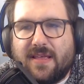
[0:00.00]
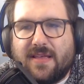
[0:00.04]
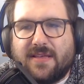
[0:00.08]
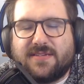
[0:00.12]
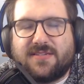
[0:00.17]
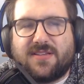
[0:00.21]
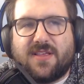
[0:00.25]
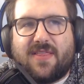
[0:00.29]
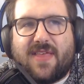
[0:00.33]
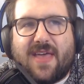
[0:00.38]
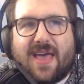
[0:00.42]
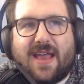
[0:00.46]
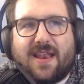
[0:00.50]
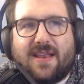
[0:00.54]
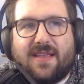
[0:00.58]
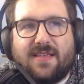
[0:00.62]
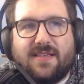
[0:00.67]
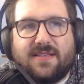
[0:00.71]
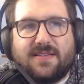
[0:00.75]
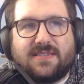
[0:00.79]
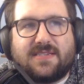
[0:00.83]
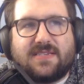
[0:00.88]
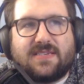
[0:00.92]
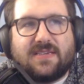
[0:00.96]
So that
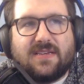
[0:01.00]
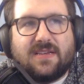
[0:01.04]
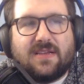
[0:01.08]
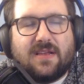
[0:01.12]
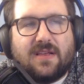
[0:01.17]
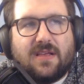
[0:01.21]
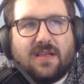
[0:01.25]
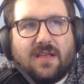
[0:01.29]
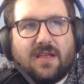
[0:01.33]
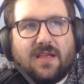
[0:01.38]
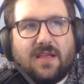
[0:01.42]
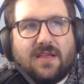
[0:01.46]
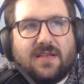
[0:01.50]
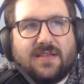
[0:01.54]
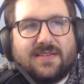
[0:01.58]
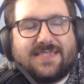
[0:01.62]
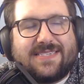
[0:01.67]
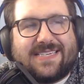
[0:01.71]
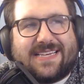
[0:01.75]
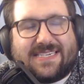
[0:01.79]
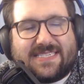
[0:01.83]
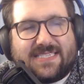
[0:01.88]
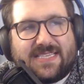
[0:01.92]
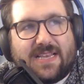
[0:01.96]
is
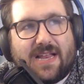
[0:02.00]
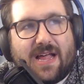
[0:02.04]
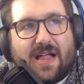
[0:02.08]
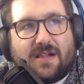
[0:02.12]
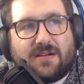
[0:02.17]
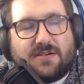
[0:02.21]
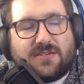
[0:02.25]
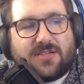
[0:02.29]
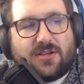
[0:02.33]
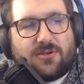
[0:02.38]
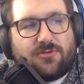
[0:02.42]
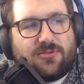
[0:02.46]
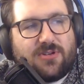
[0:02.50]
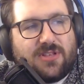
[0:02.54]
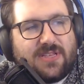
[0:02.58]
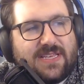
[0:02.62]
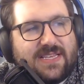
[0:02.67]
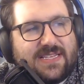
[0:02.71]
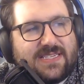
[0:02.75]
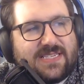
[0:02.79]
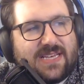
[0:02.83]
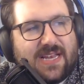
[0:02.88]
$60 on release,